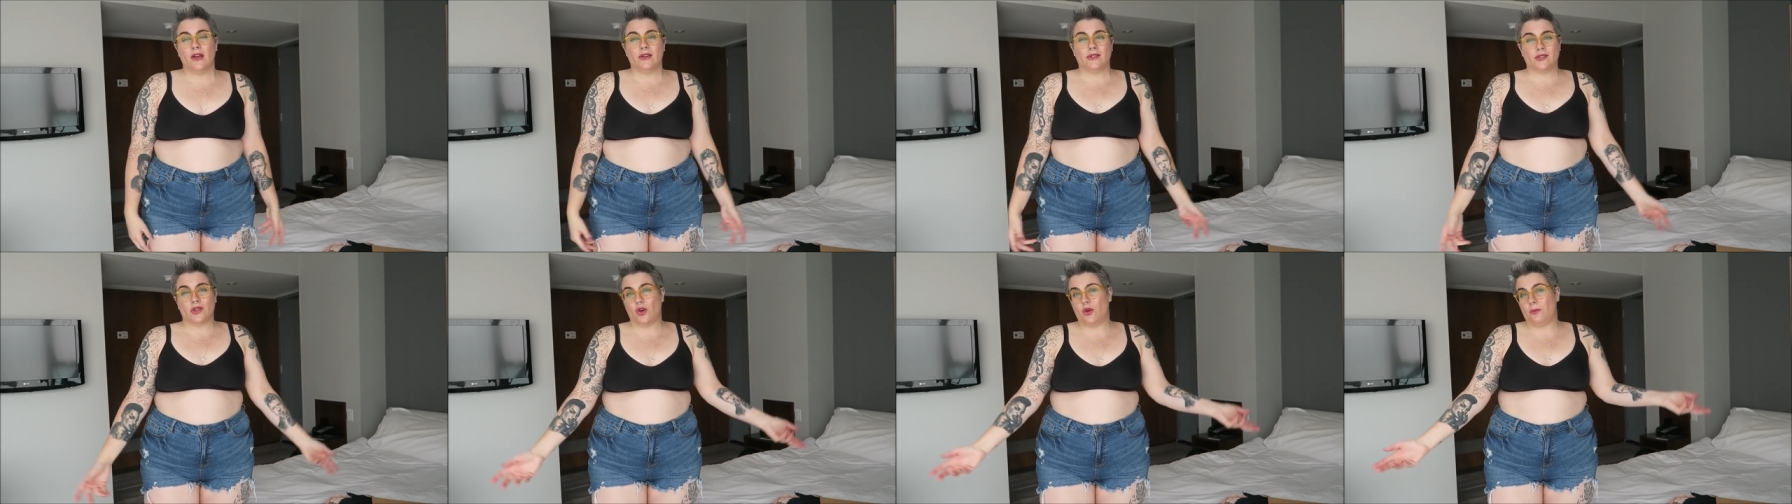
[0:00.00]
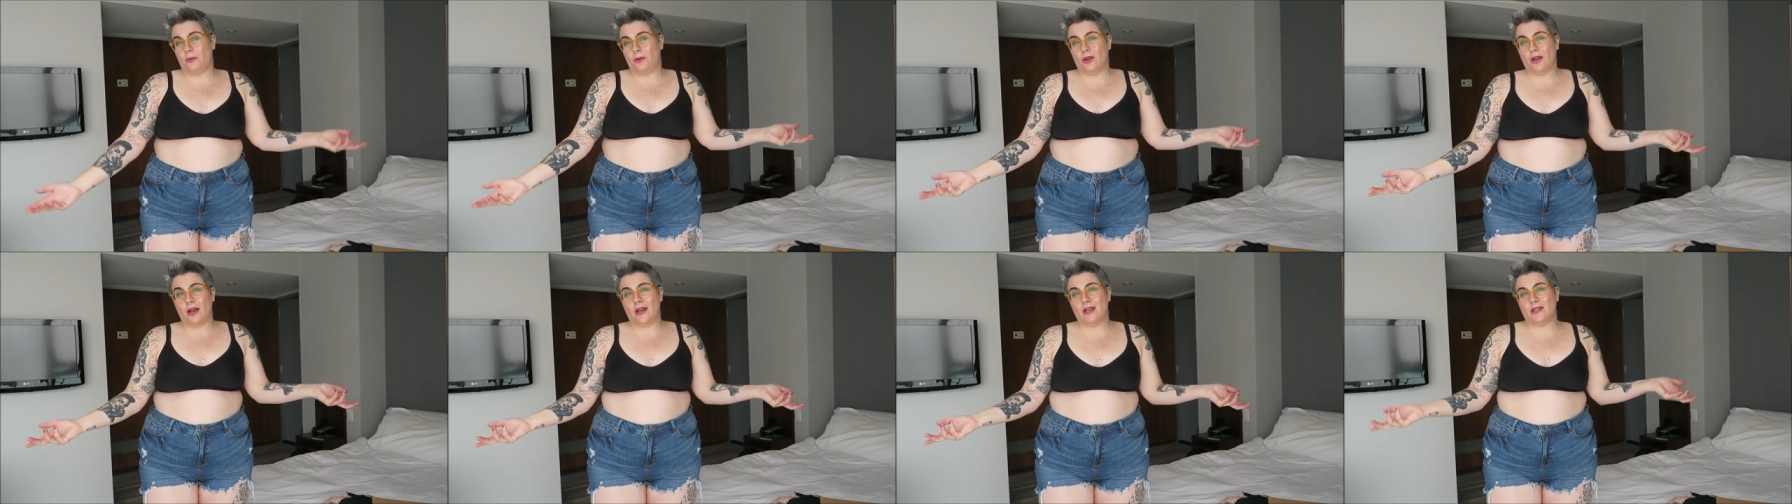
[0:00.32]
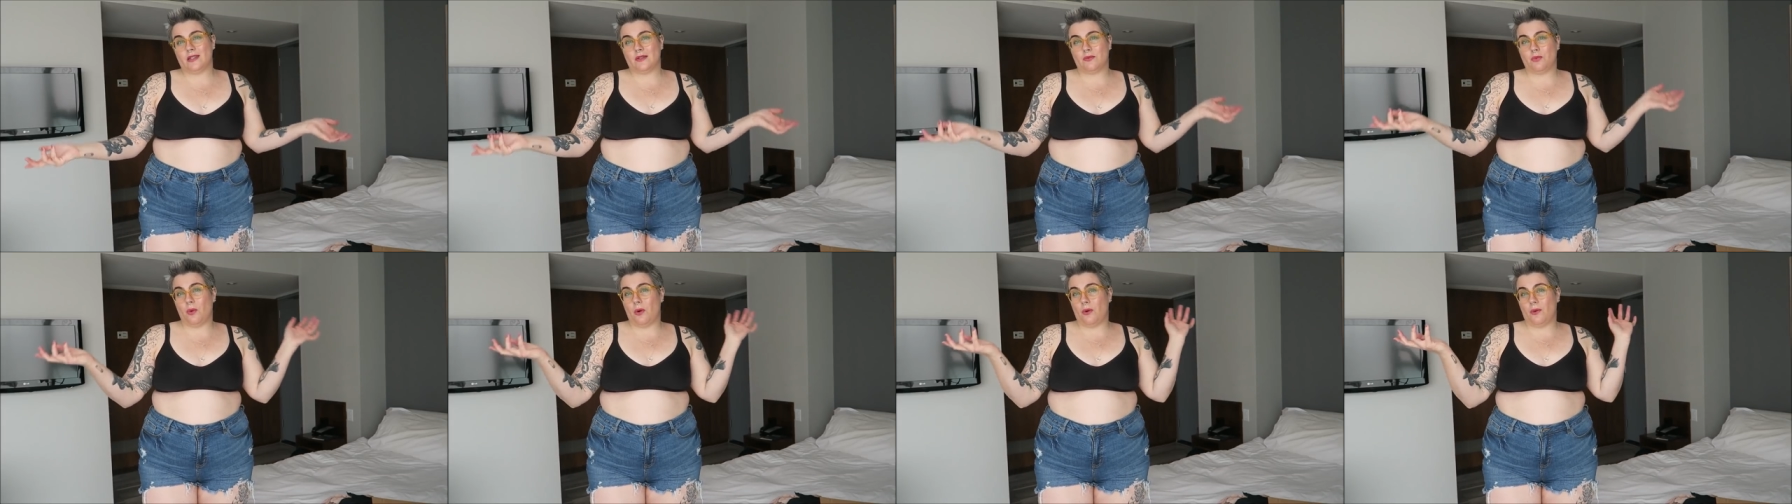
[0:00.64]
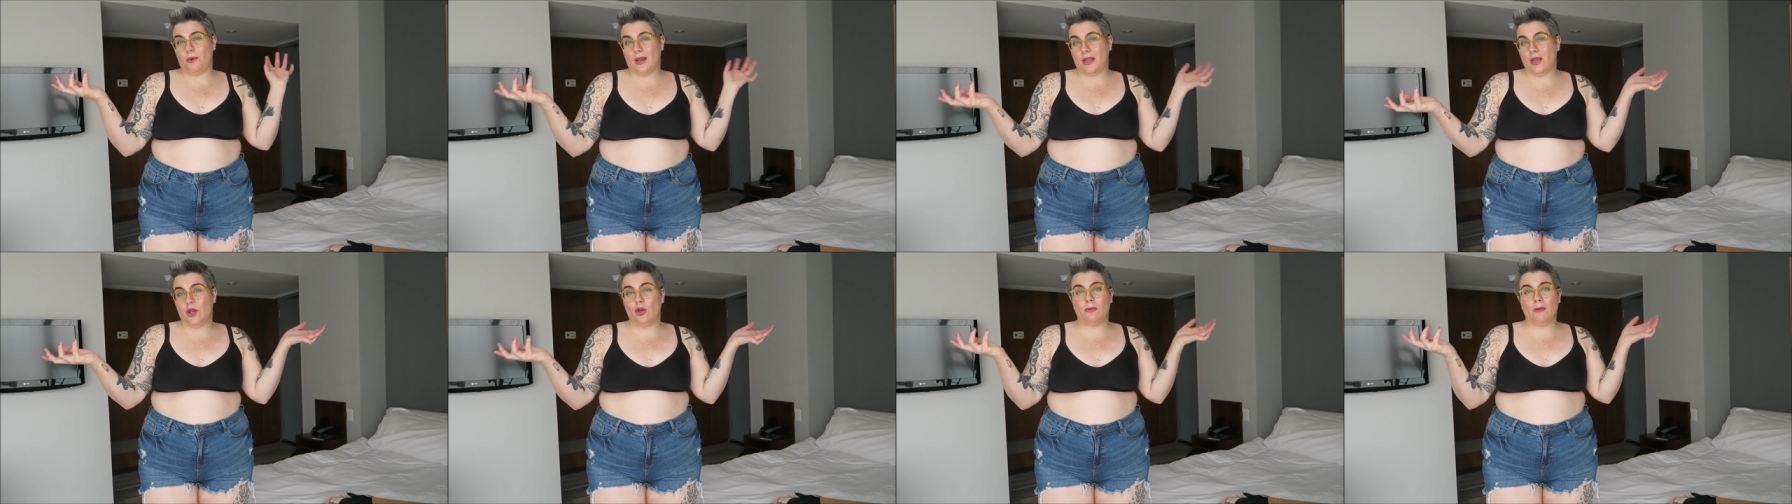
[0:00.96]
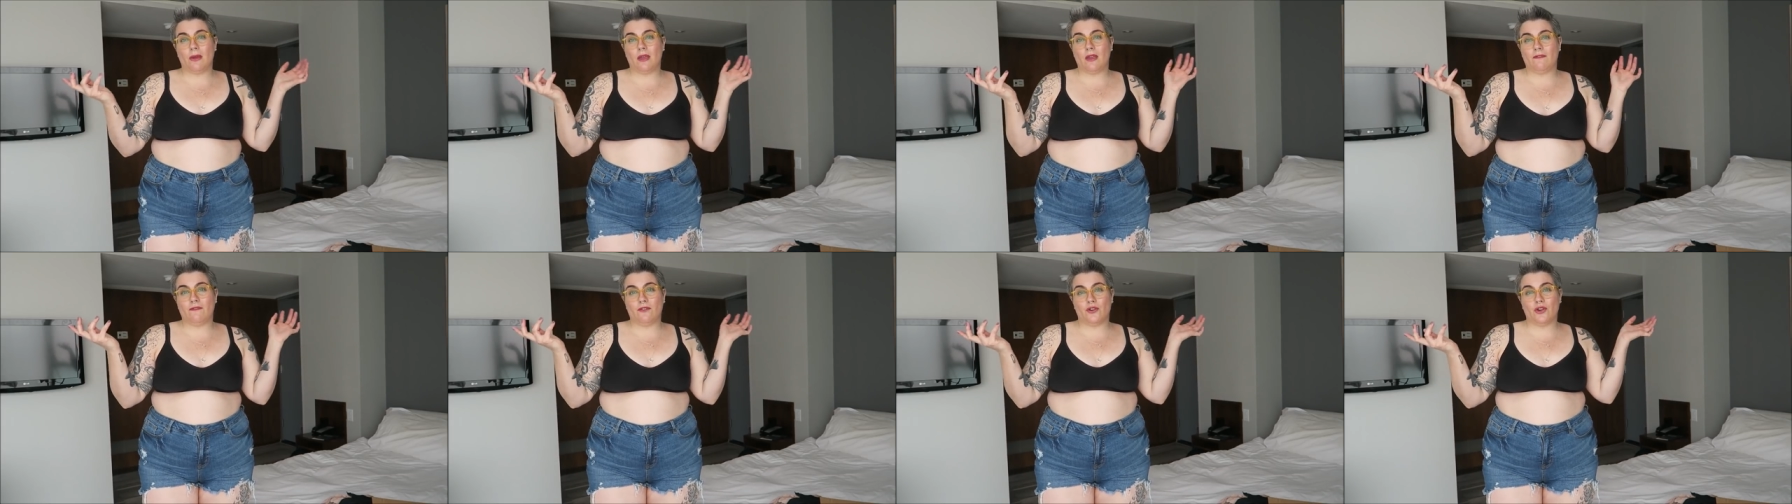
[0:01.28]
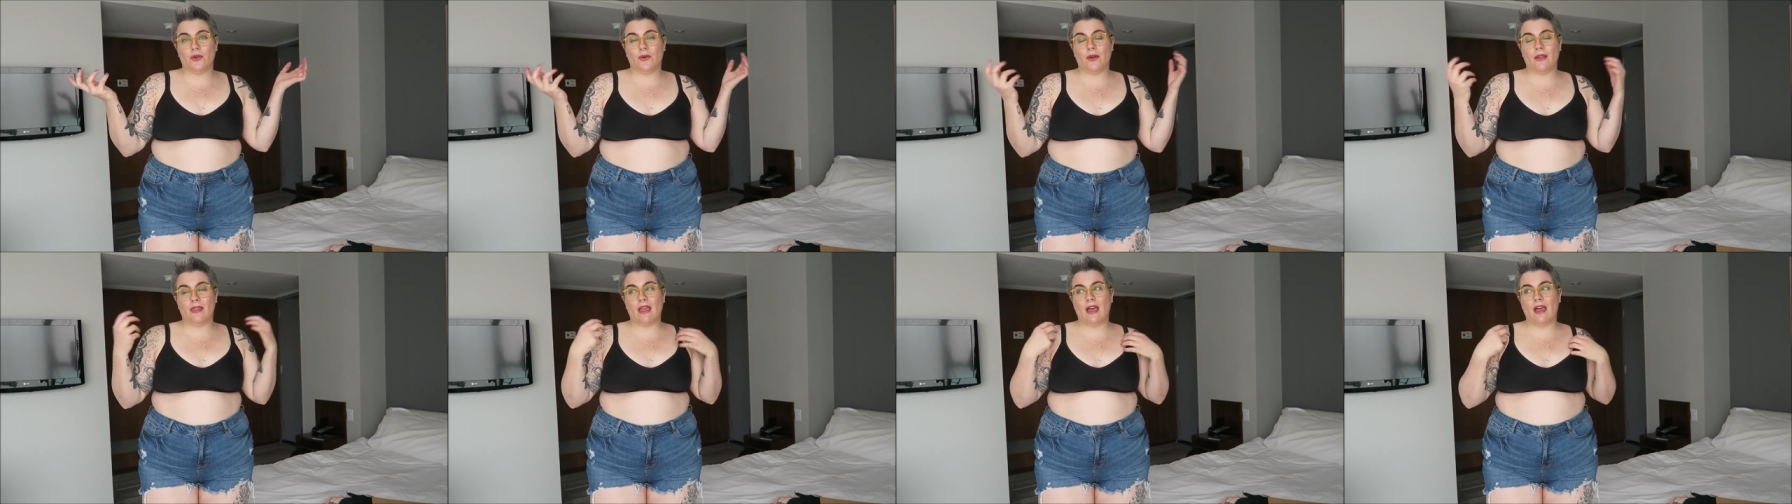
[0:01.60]
so I hope you guys won't kill me for
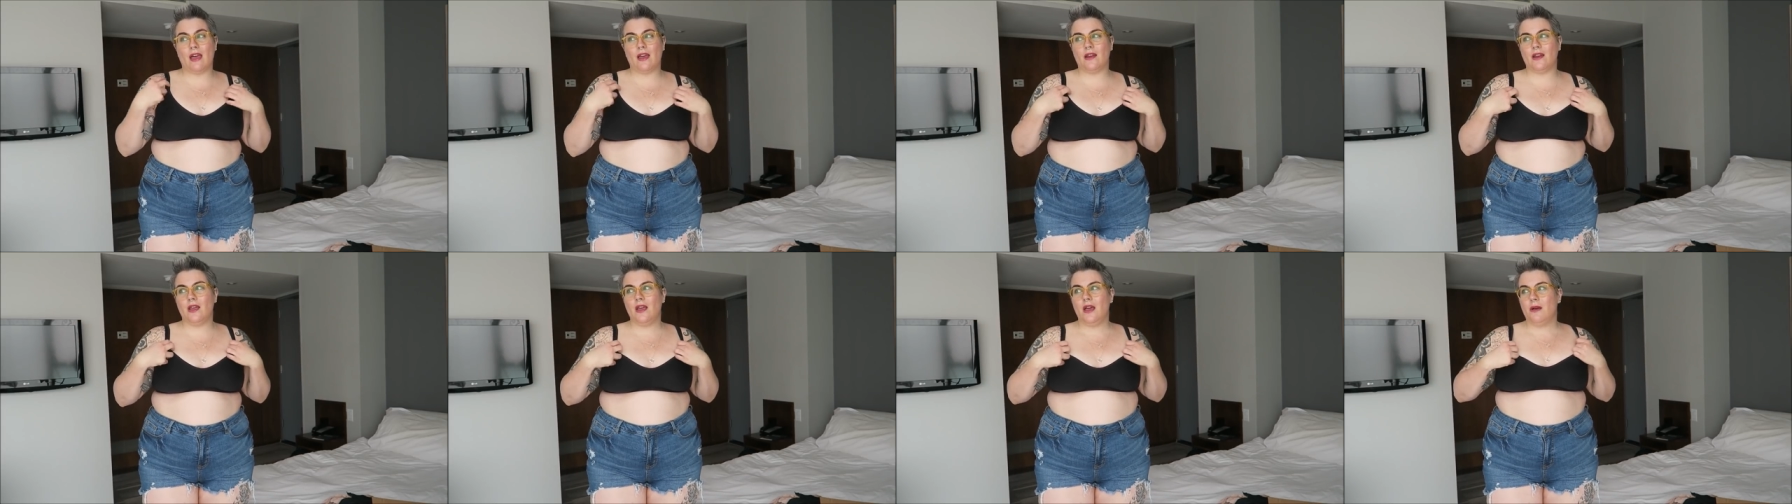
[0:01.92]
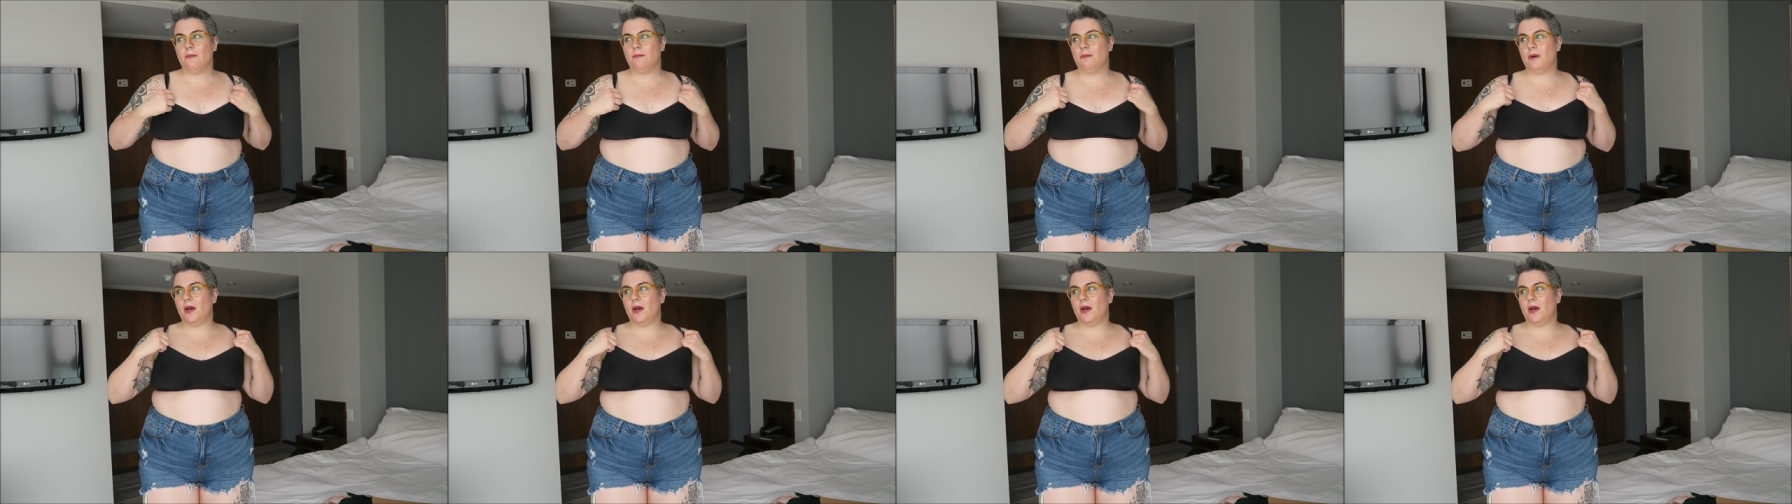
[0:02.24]
doing that.